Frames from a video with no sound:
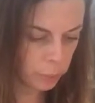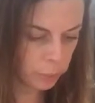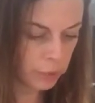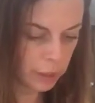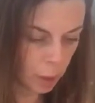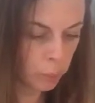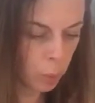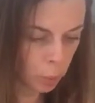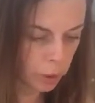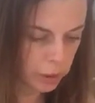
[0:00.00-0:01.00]
Then I'll
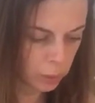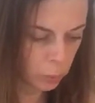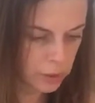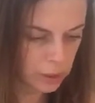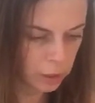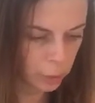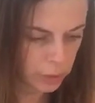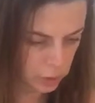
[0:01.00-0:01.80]
pour it in once I know it's